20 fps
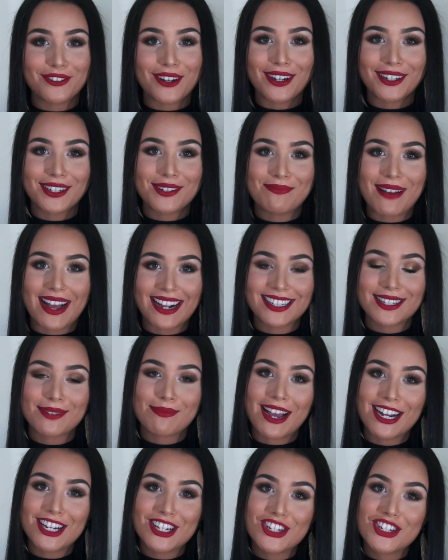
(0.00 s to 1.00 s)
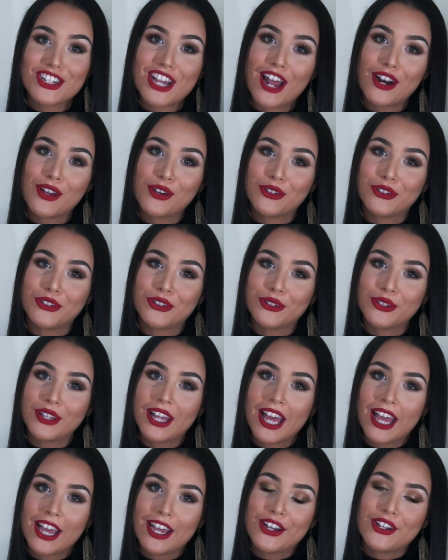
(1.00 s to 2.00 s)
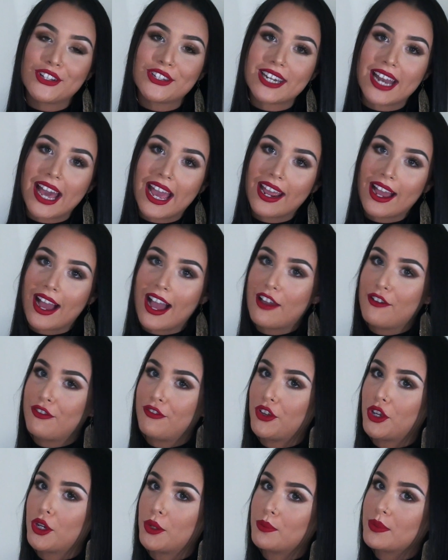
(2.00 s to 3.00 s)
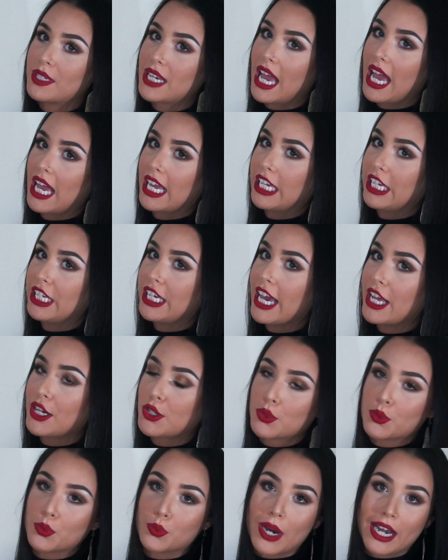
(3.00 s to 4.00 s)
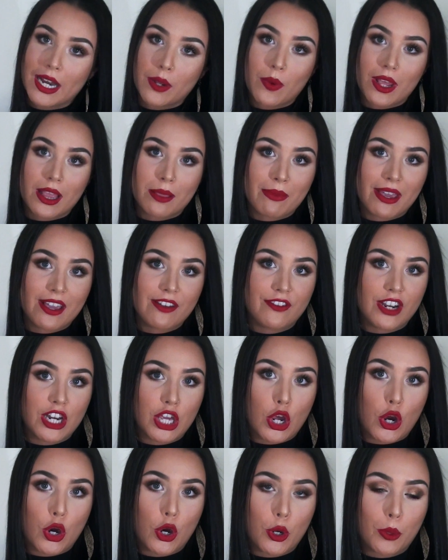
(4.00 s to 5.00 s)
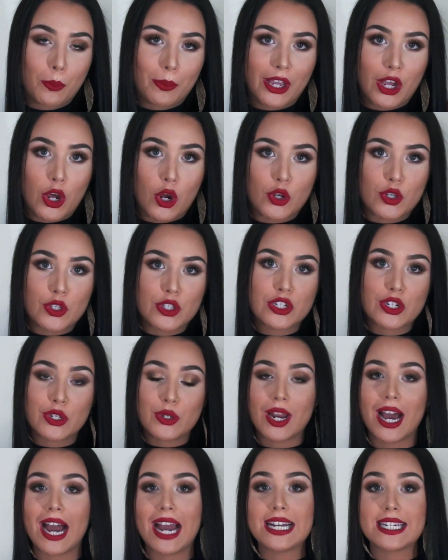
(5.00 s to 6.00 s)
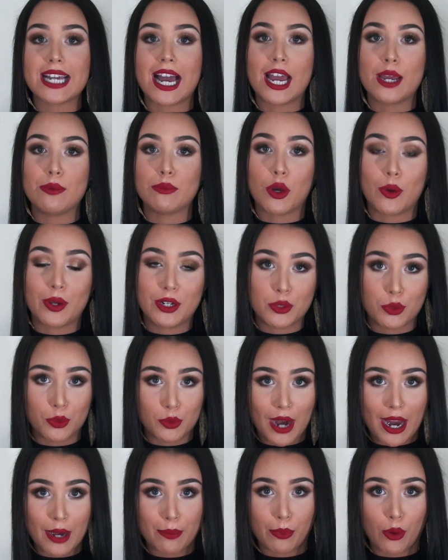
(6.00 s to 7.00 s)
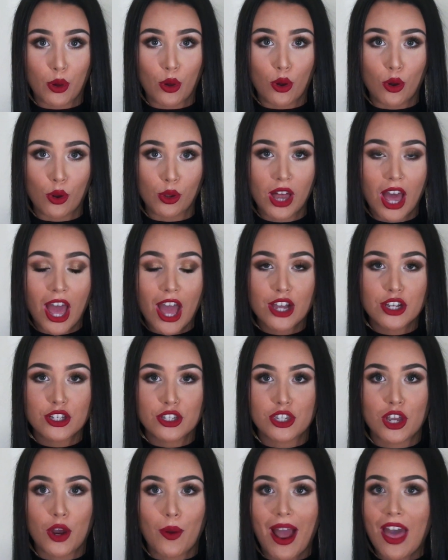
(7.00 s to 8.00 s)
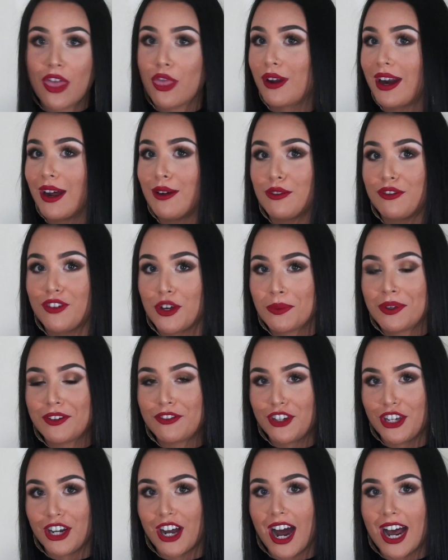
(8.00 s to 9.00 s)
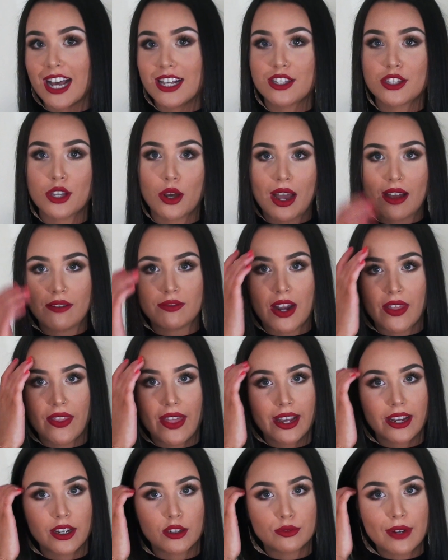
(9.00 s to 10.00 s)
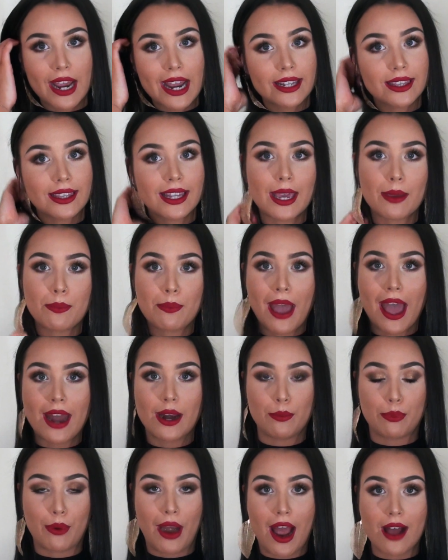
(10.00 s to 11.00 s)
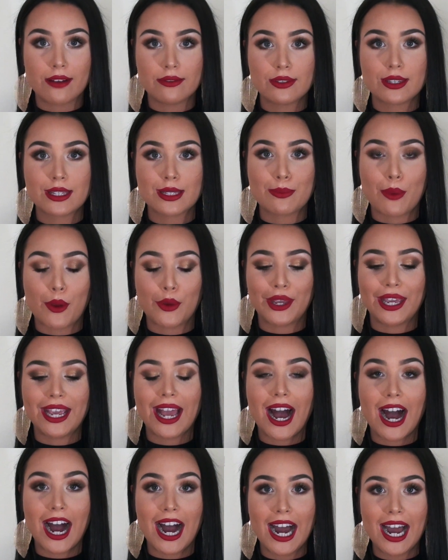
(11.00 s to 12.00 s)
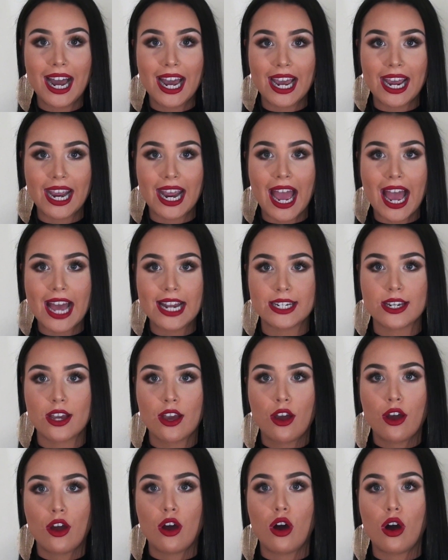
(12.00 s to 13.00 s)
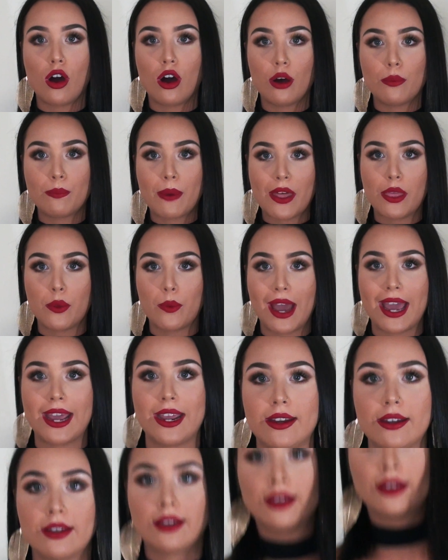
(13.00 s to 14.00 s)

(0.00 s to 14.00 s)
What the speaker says: welcome back to my channel. Today I filmed a get ready with me video because tonight I'm going to a grad ball, so I thought I would film it for you guys. So I've done like a red lip and a brown smoky eye, and oh, by the way,